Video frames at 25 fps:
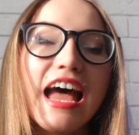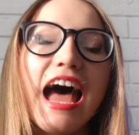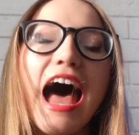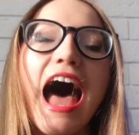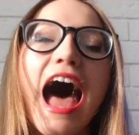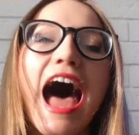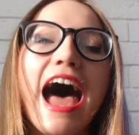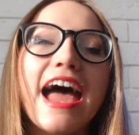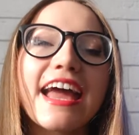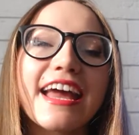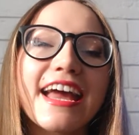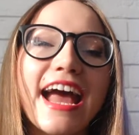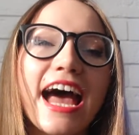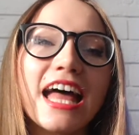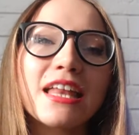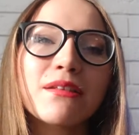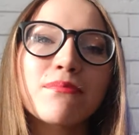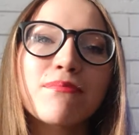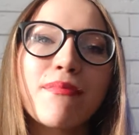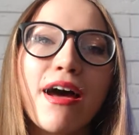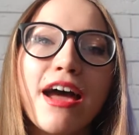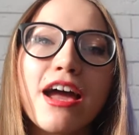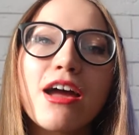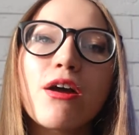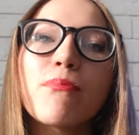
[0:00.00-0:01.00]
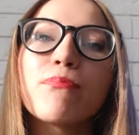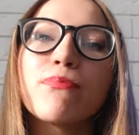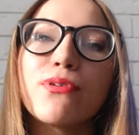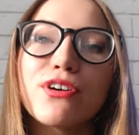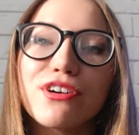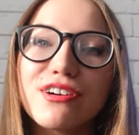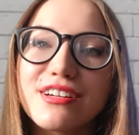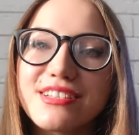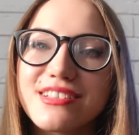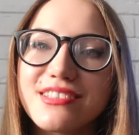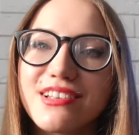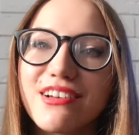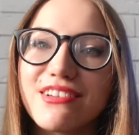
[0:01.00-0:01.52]
I got my
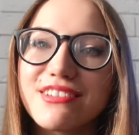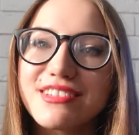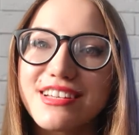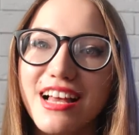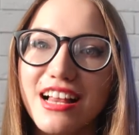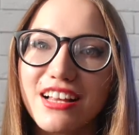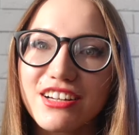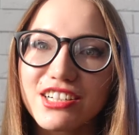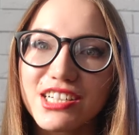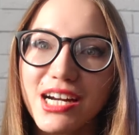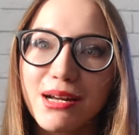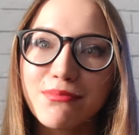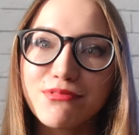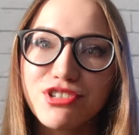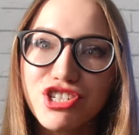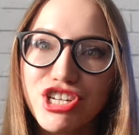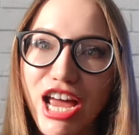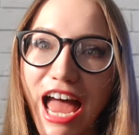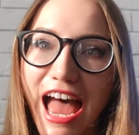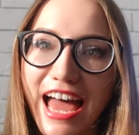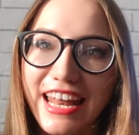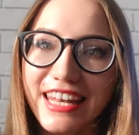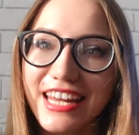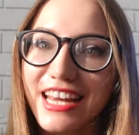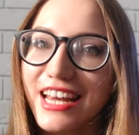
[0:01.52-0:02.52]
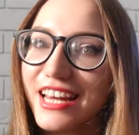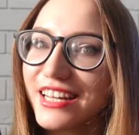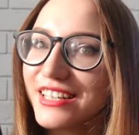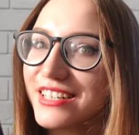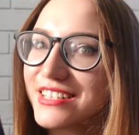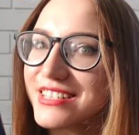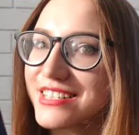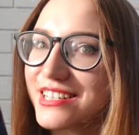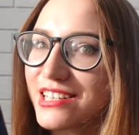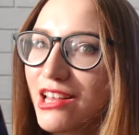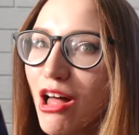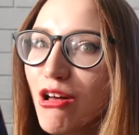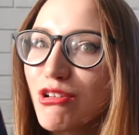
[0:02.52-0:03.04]
personal Telegram chat. It
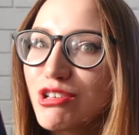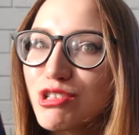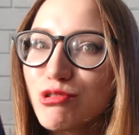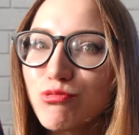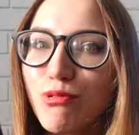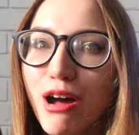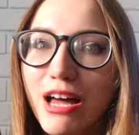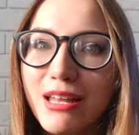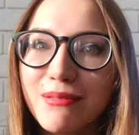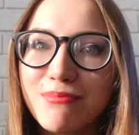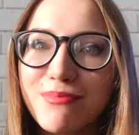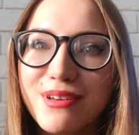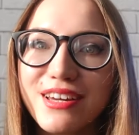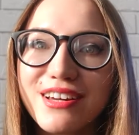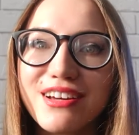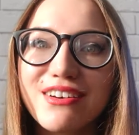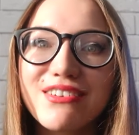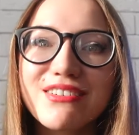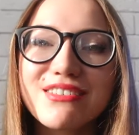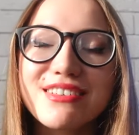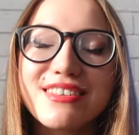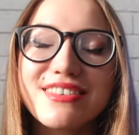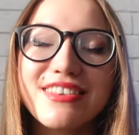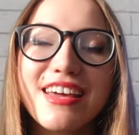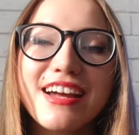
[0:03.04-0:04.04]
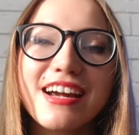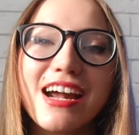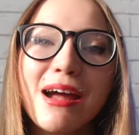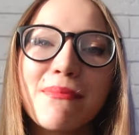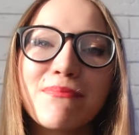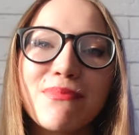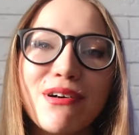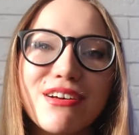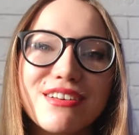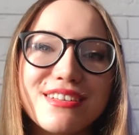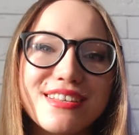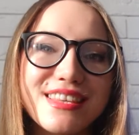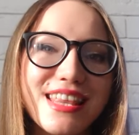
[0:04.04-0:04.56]
is closed one because there I
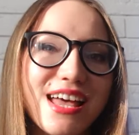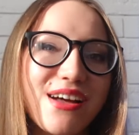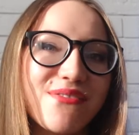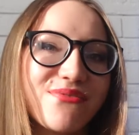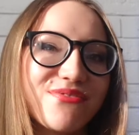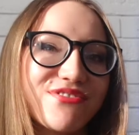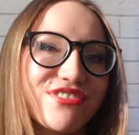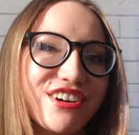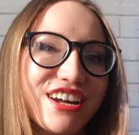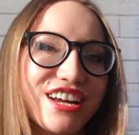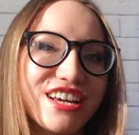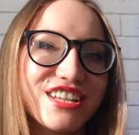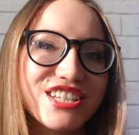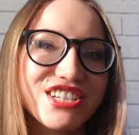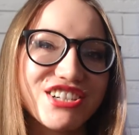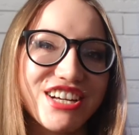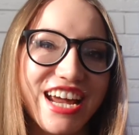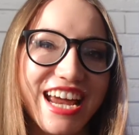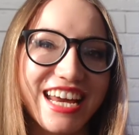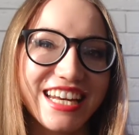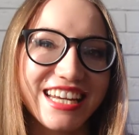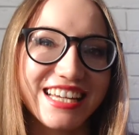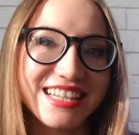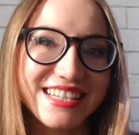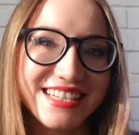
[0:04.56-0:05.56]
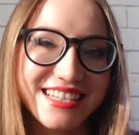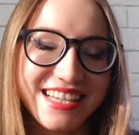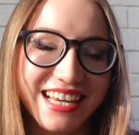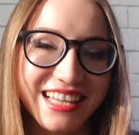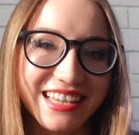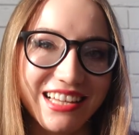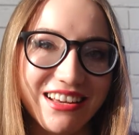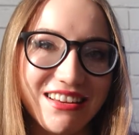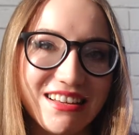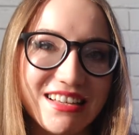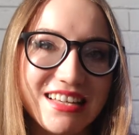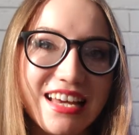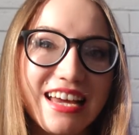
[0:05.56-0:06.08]
post the free trading
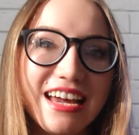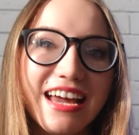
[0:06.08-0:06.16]
signals.